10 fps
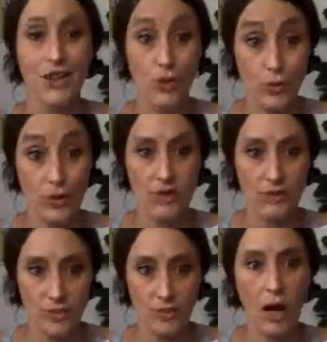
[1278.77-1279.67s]

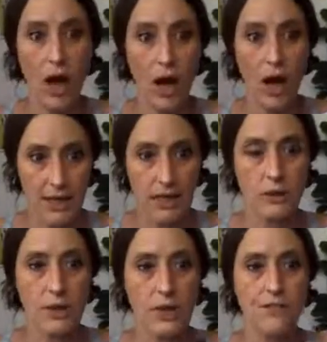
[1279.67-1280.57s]
unions coming.
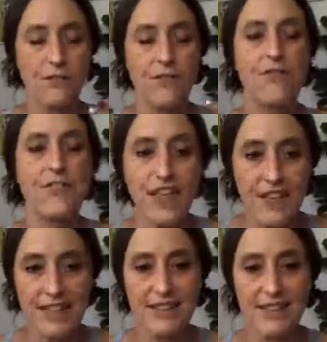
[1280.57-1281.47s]
You can
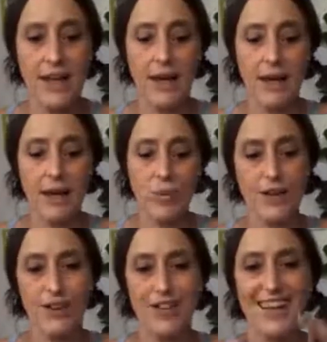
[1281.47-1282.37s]
feel it. And I
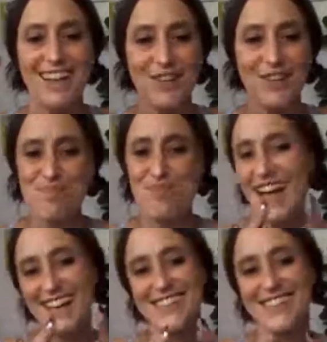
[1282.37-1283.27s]
work and I'm
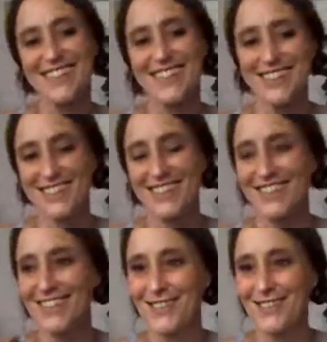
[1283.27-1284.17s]
blessed
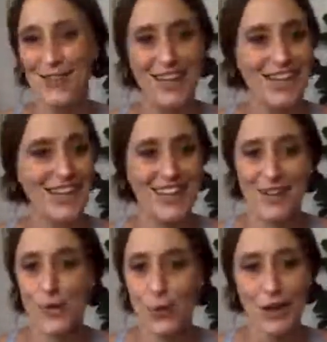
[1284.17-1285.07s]
to
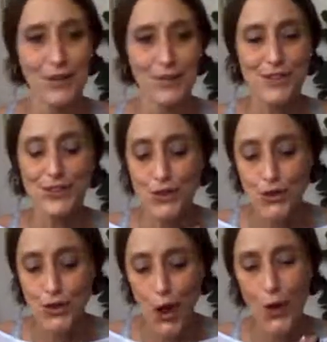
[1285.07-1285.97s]
work with
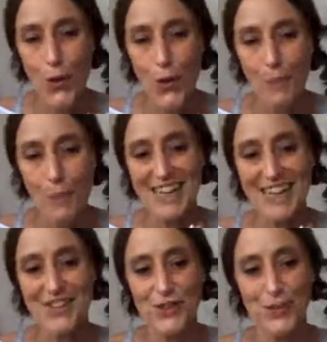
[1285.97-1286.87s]
so
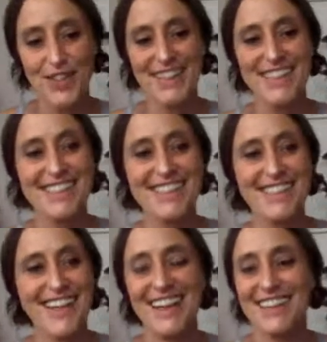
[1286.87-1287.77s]
many
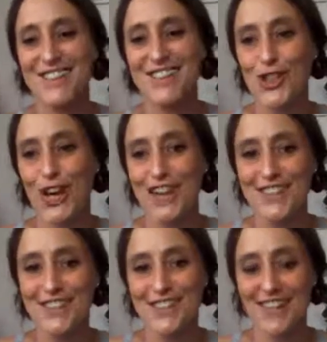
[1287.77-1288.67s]
twins. It's
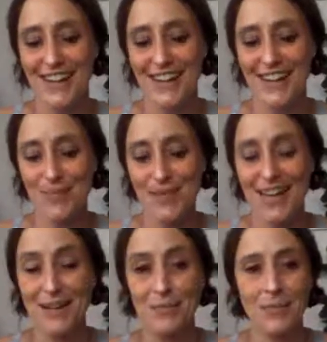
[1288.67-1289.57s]
just
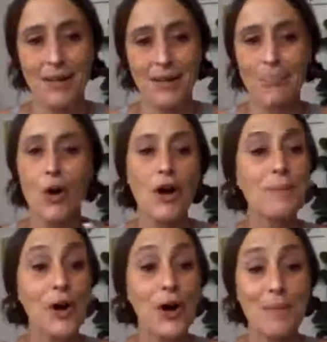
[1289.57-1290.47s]
and
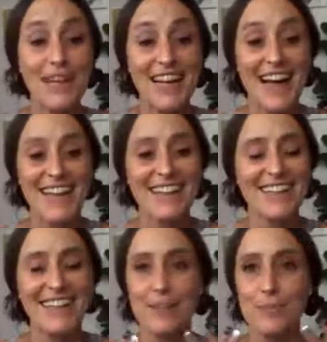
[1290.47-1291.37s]
more being
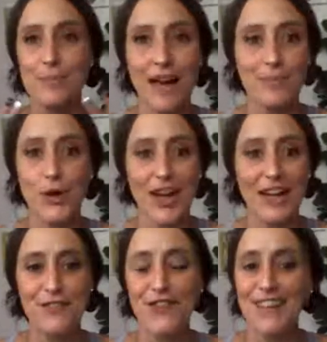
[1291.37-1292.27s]
guided, and I'm
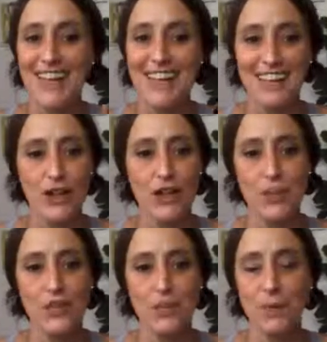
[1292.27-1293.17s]
grateful, and I giggle
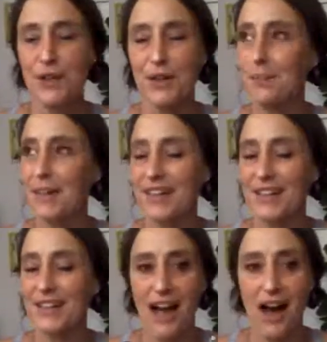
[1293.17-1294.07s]
with spirit
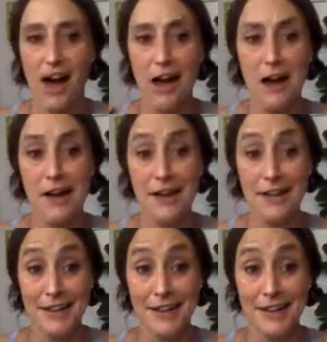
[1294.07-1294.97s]
because I
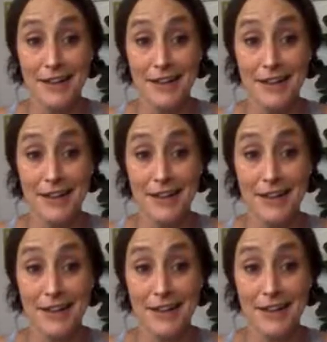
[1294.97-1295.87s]
was
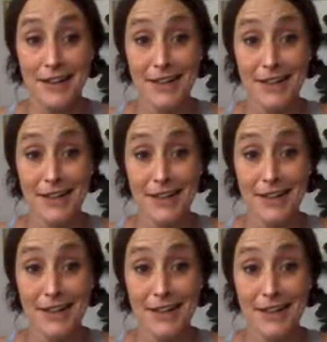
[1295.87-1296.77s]
so close
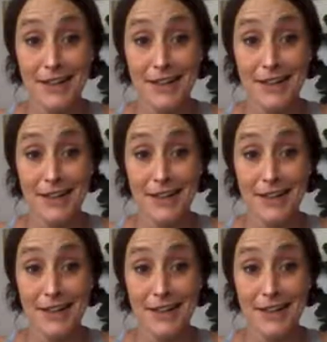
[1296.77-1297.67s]
to it.
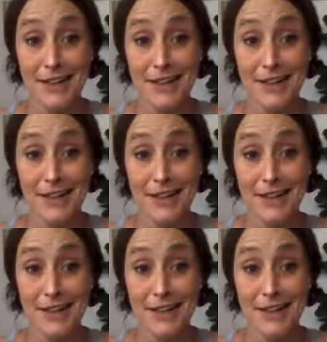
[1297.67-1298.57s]
And as I've been
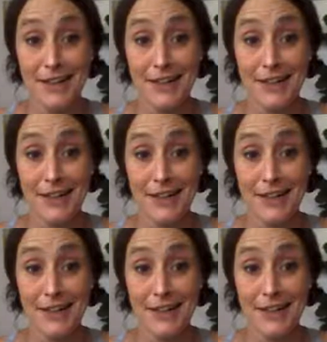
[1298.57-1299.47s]
opening
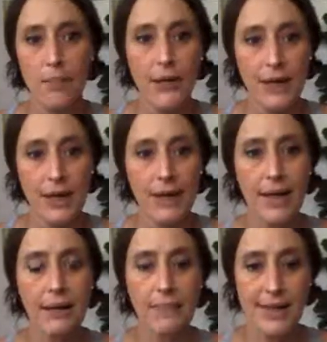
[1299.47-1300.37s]
more about
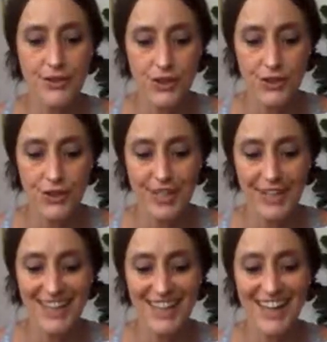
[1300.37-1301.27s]
it and my
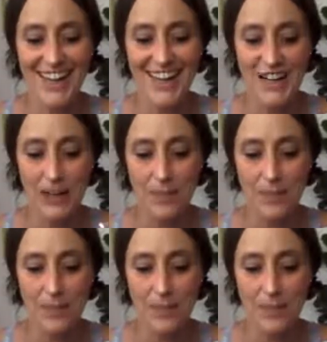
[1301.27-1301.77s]
journey,